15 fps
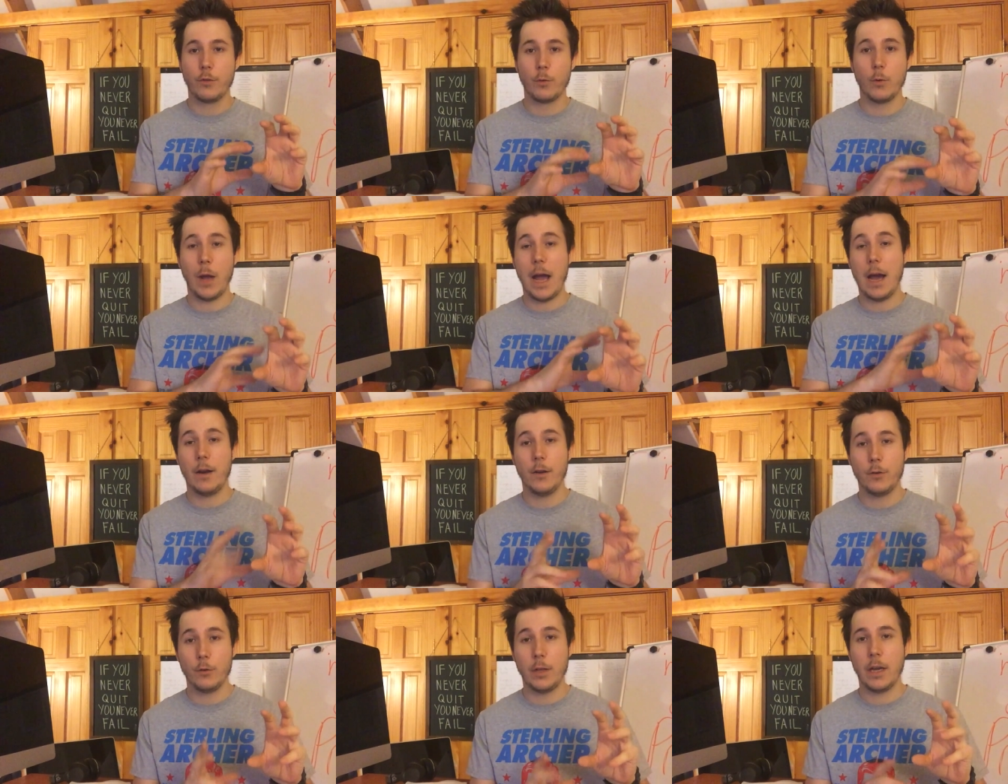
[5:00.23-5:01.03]
you through
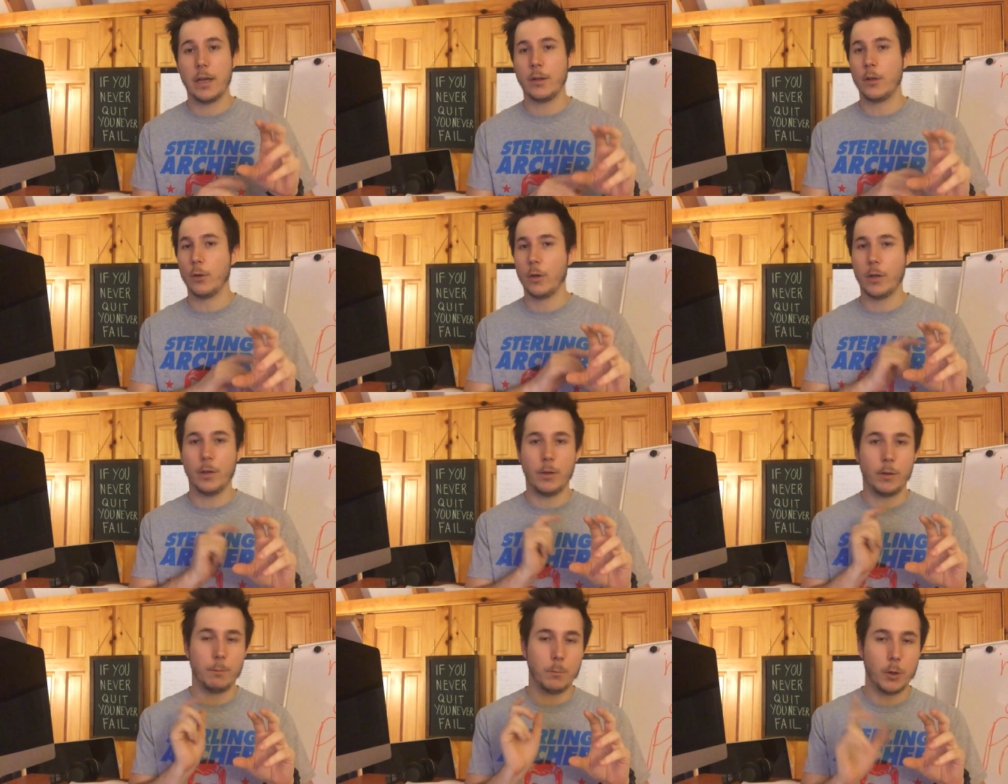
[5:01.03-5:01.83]
how to do that go
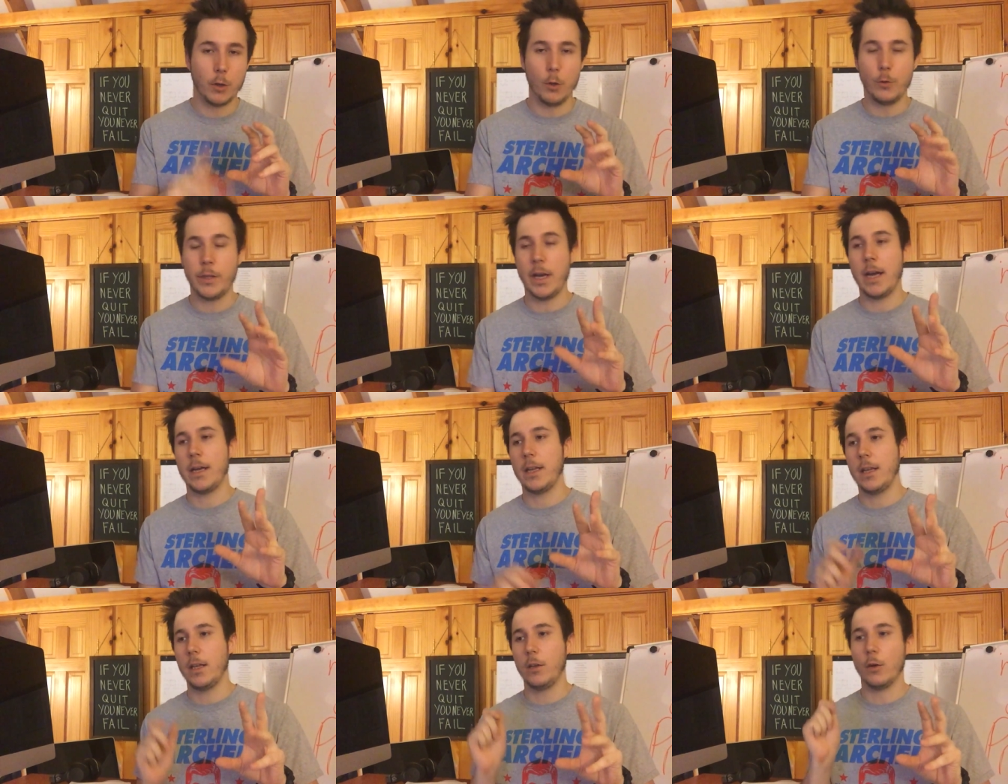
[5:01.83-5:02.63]
to
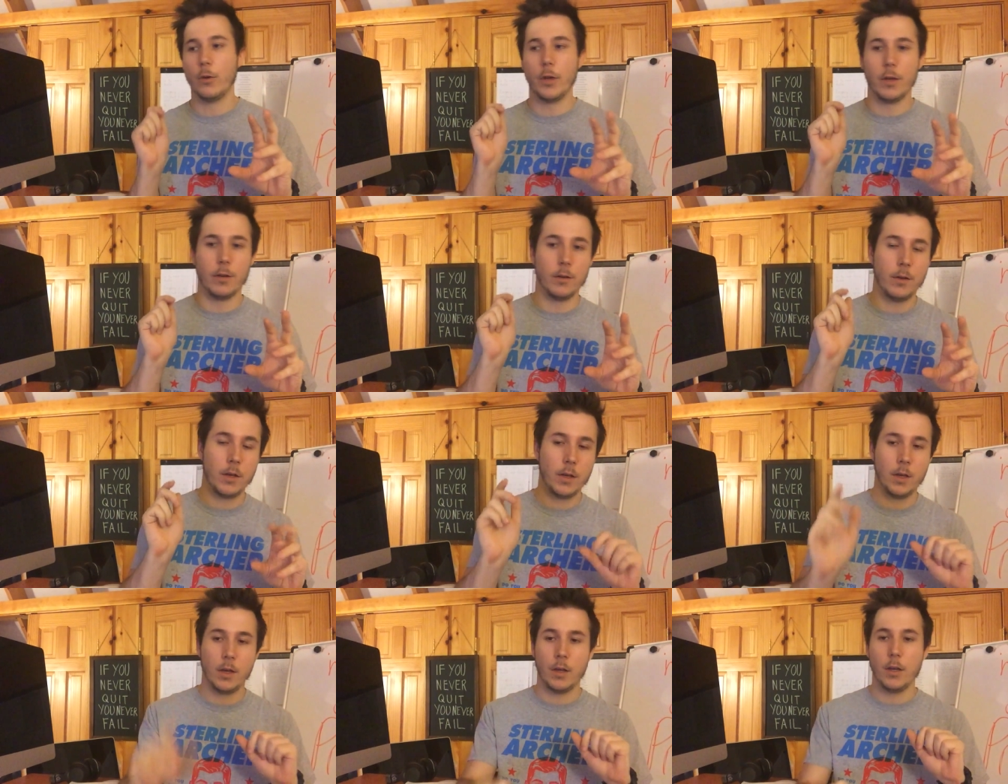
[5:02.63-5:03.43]
godaddy go to
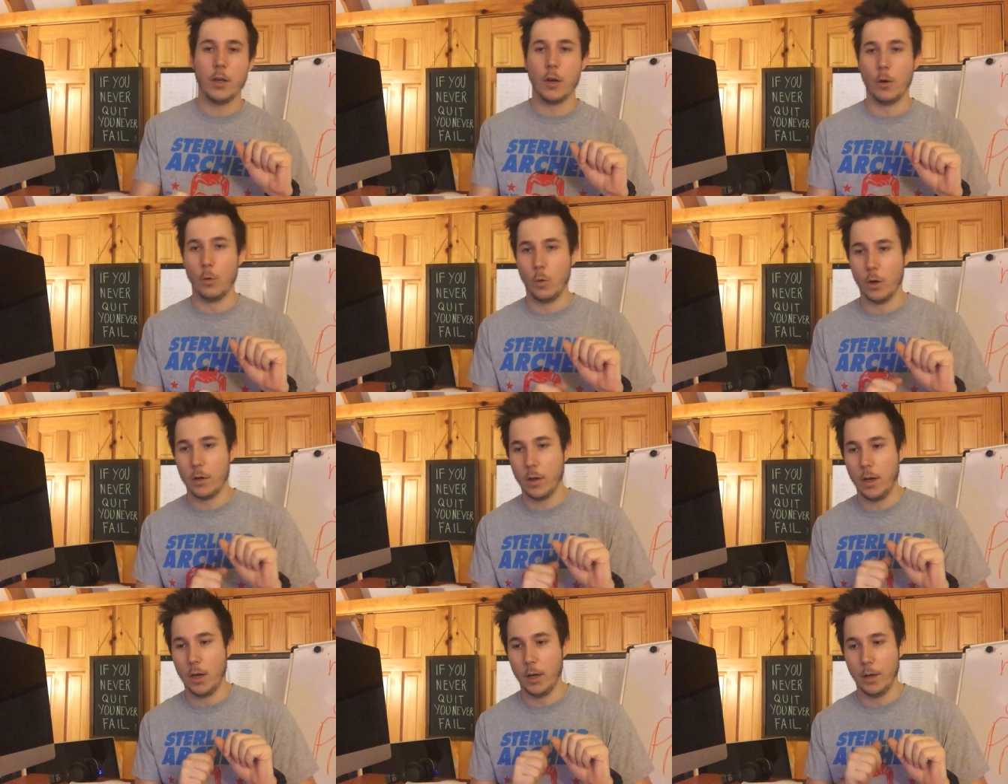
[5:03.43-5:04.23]
you know,
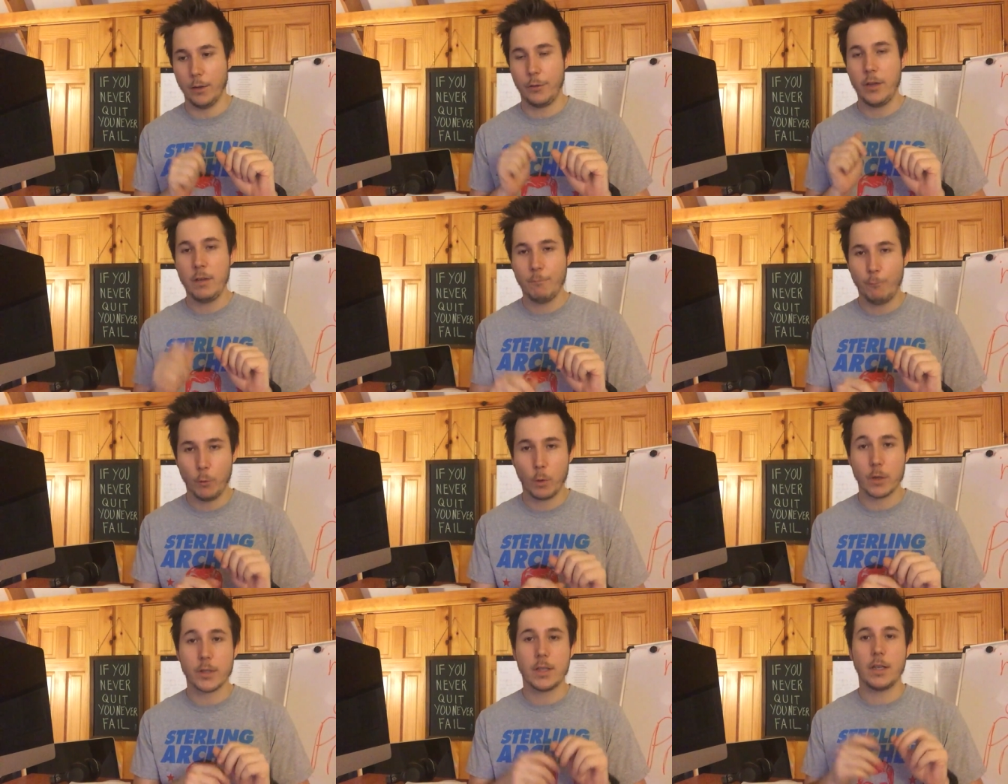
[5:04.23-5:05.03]
uh, theme
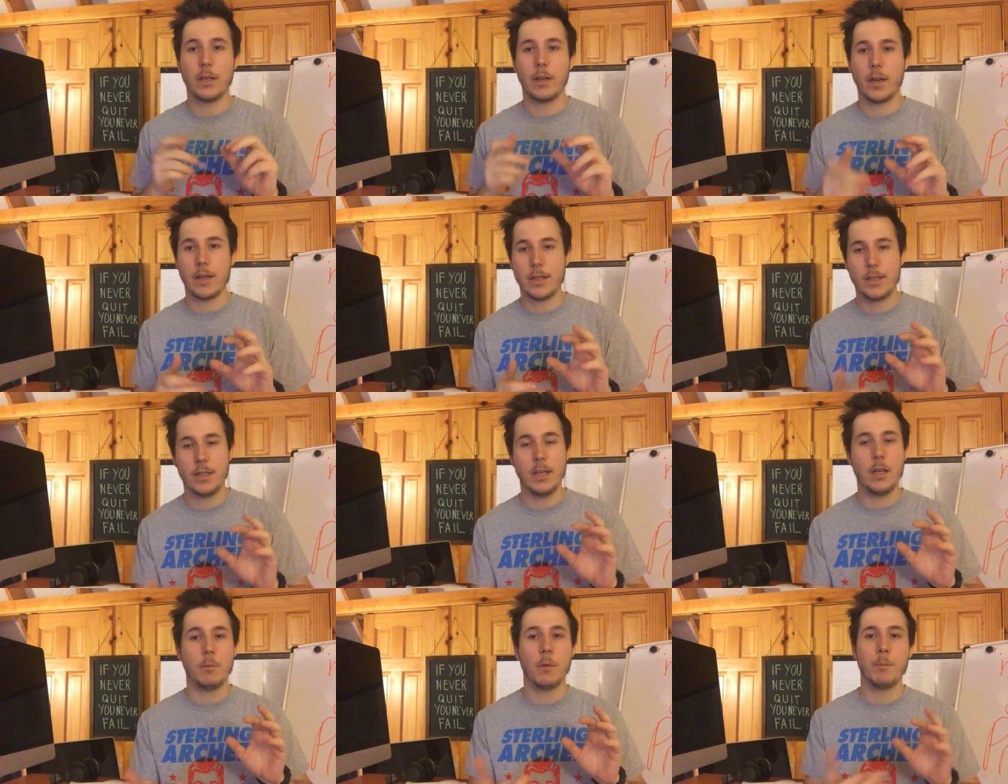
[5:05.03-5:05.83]
forest, get a nice
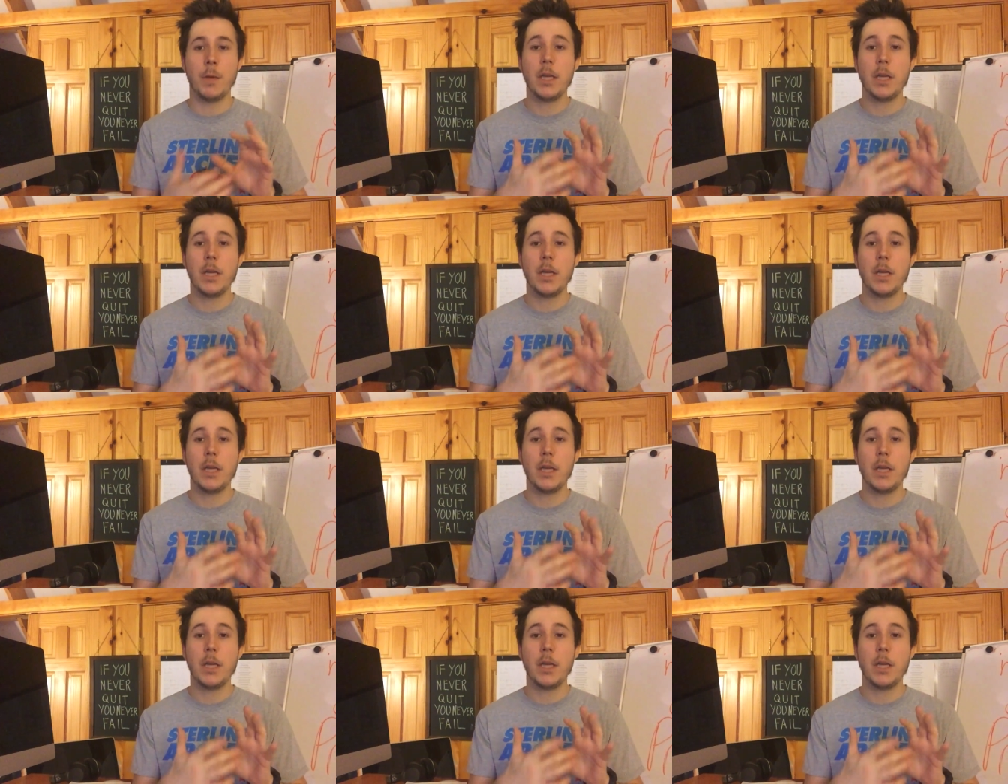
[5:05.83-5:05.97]
theme.